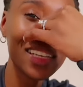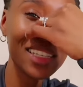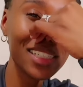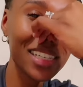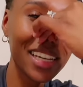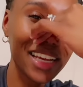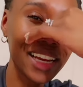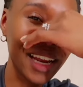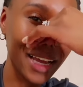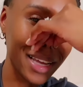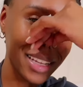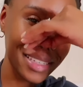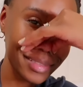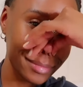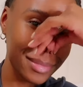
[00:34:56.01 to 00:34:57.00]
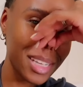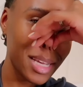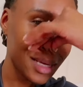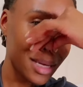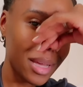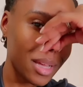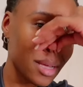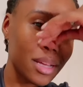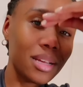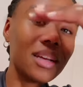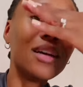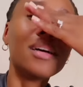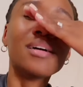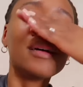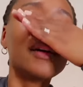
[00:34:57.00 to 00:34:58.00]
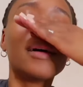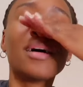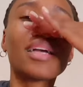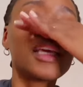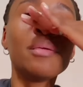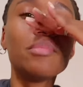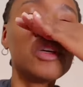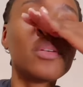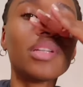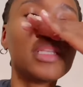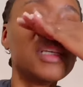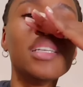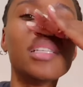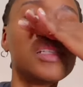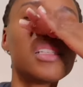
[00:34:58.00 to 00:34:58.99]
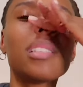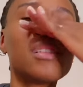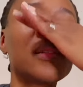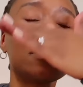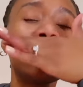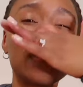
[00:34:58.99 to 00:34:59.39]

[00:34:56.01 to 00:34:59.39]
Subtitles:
itching and I keep doing this.